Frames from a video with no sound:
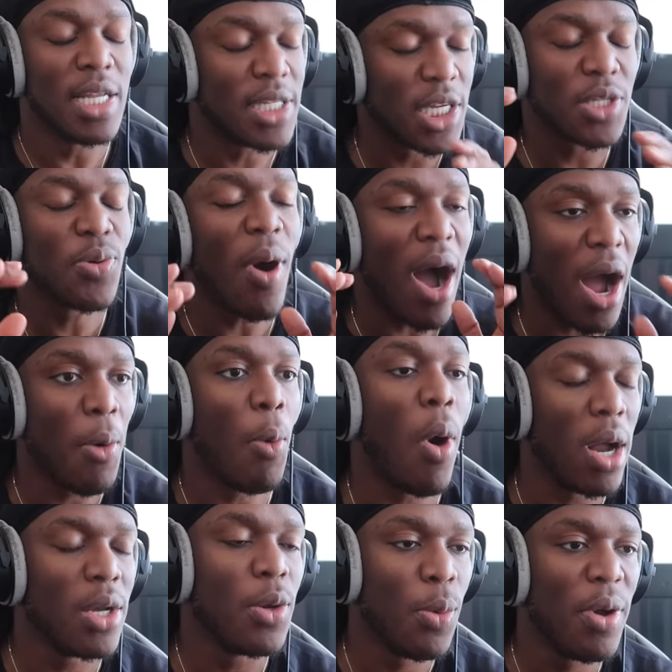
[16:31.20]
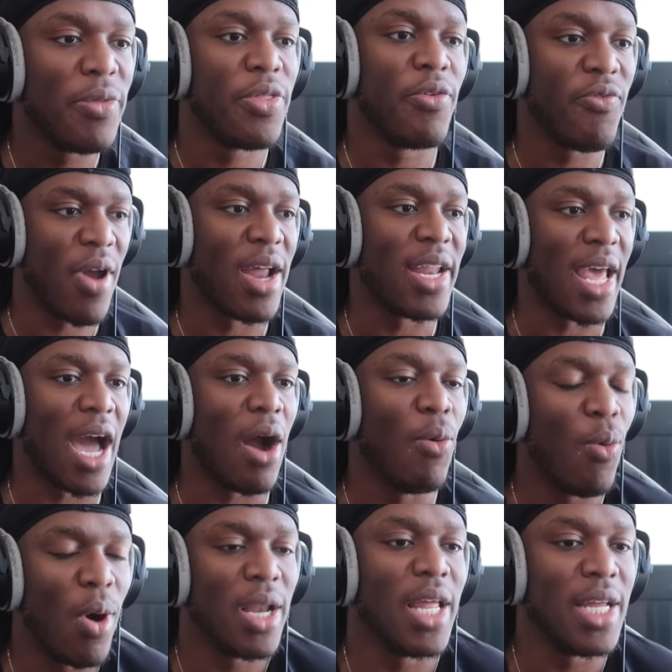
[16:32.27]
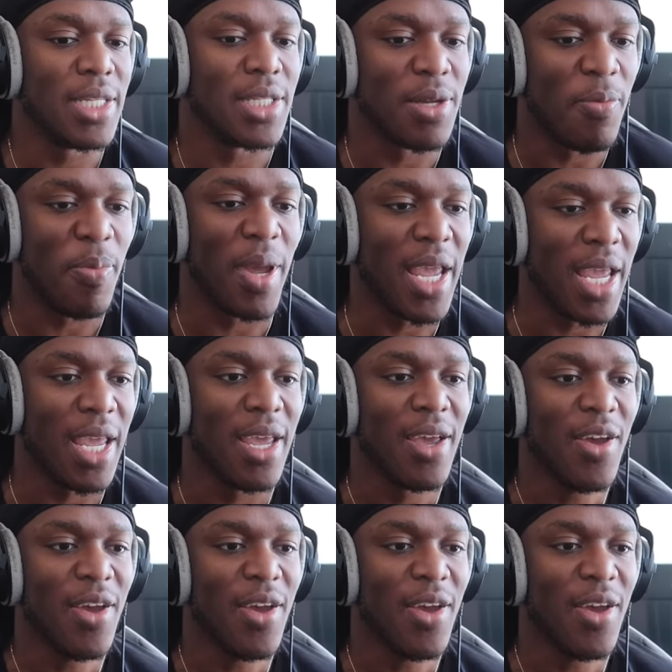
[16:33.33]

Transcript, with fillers: This is what I want with the Reddit. I want it to be